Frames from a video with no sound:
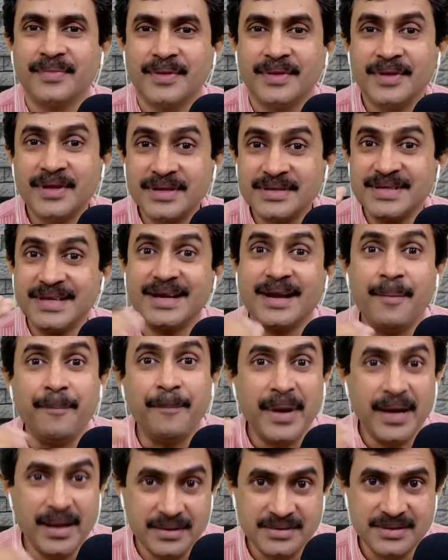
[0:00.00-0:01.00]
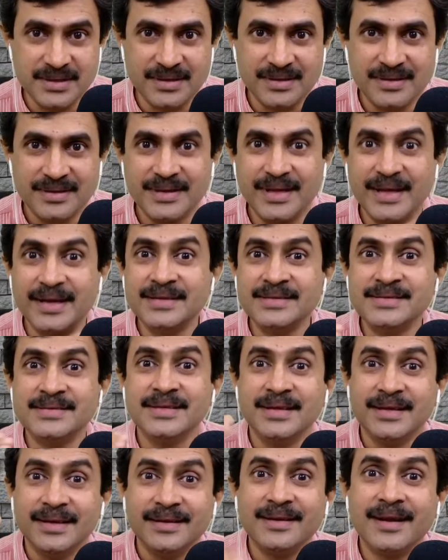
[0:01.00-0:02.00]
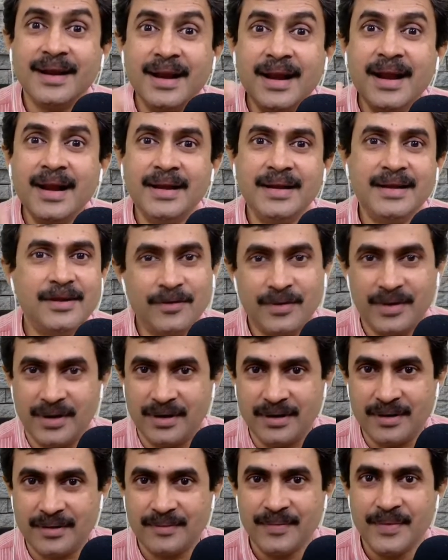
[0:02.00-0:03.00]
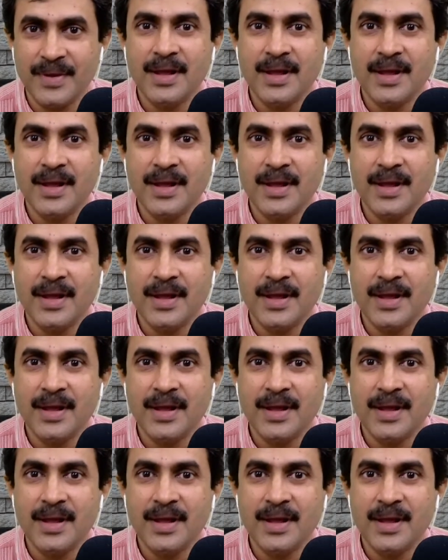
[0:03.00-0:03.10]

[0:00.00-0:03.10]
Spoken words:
There is a comparison, that is relative error.